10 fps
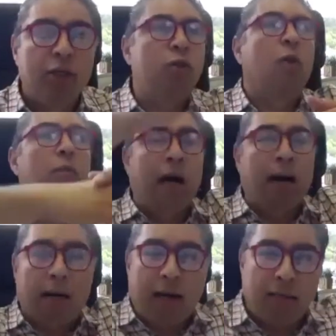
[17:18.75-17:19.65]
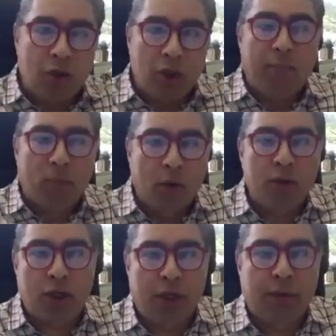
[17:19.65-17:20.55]
to a more
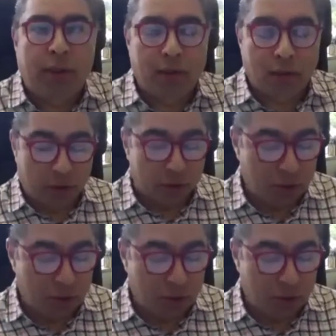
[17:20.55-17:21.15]
general culture.